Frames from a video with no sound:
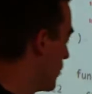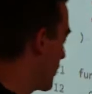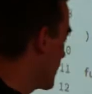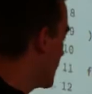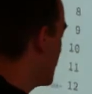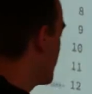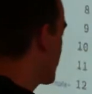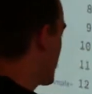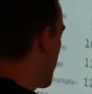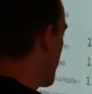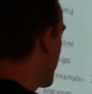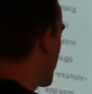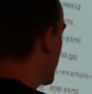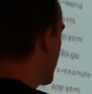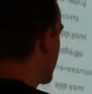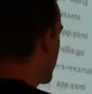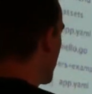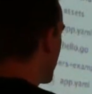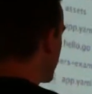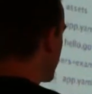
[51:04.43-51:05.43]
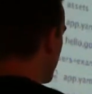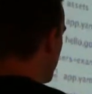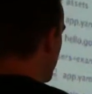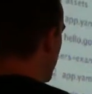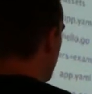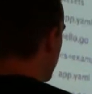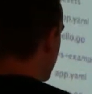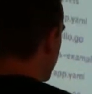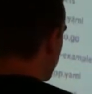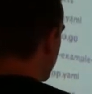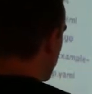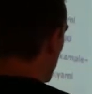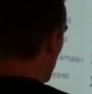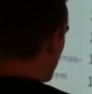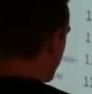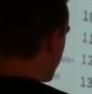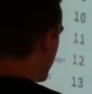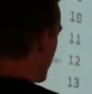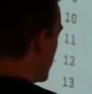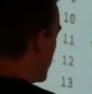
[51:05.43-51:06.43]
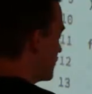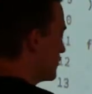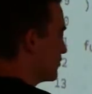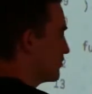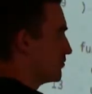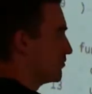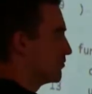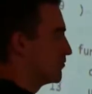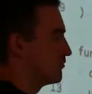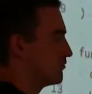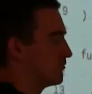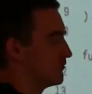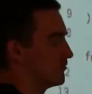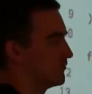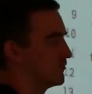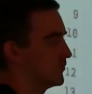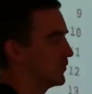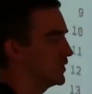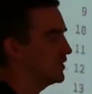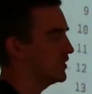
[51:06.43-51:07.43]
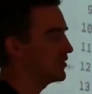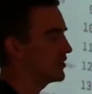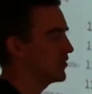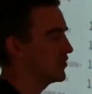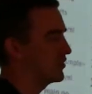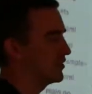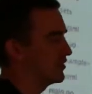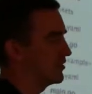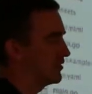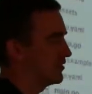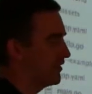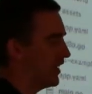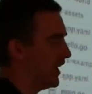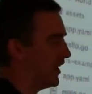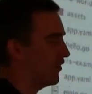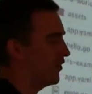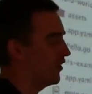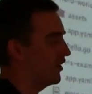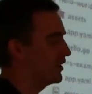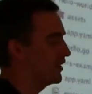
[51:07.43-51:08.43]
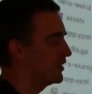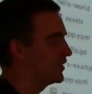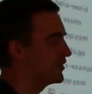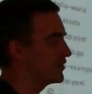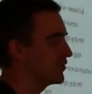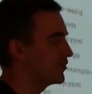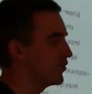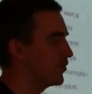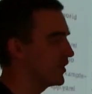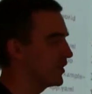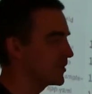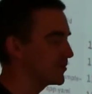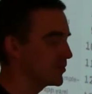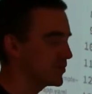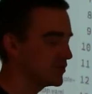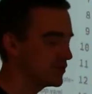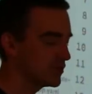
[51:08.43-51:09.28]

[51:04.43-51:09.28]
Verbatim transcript: wanna use something that's not Google, just roll your own, which isn't that hard, it is annoying.